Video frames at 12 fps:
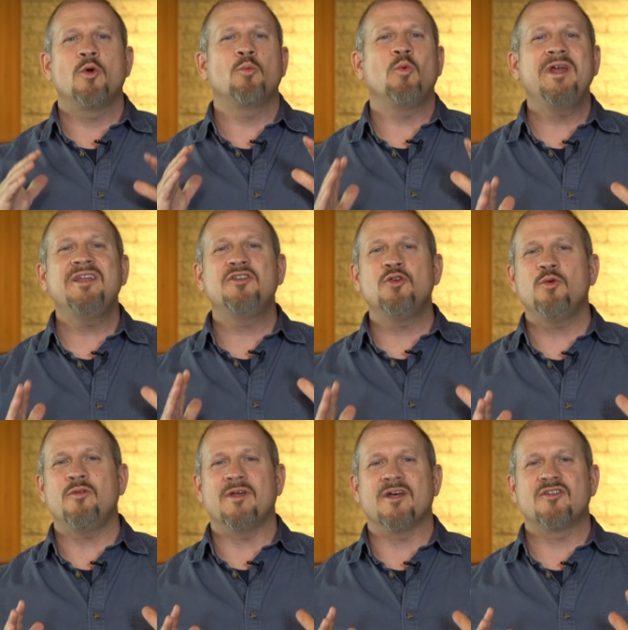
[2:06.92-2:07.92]
When we
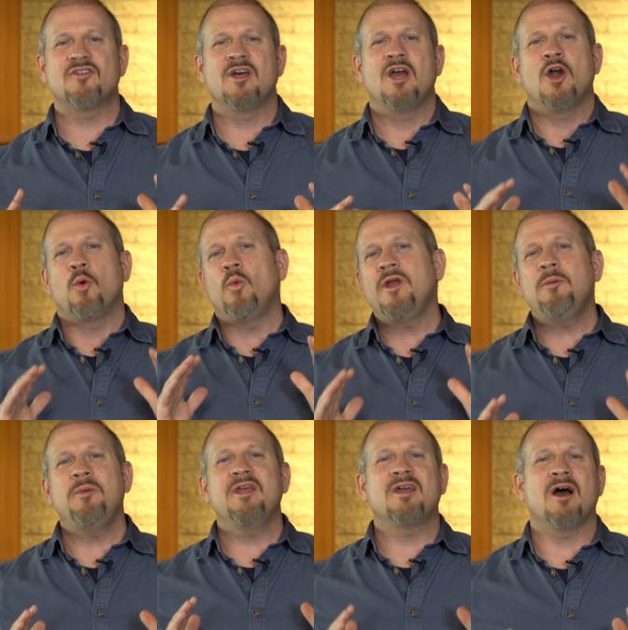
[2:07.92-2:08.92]
do this,
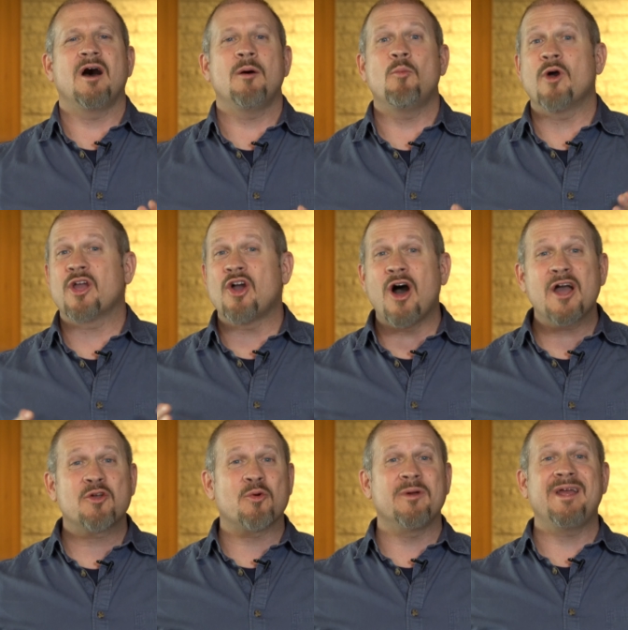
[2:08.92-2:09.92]
we become what
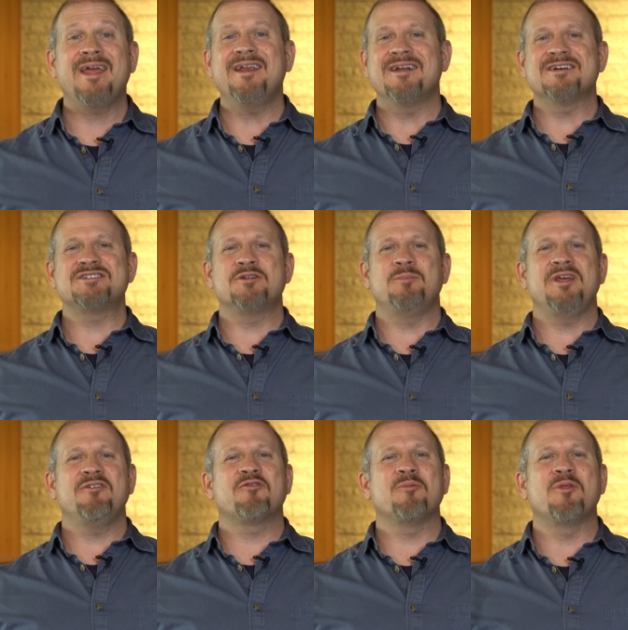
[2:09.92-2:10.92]
God created us to
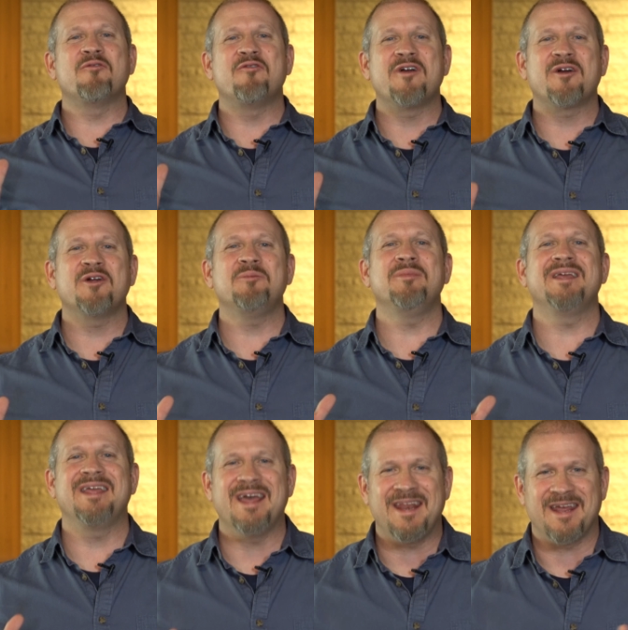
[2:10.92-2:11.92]
be from the very
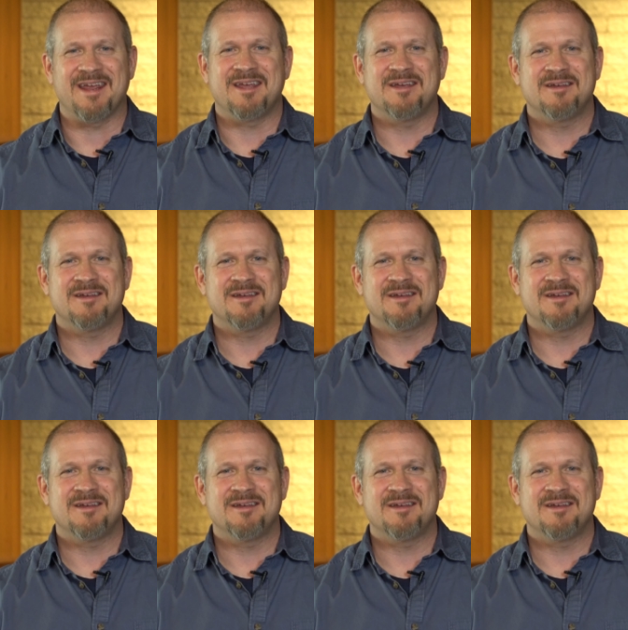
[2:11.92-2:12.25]
beginning.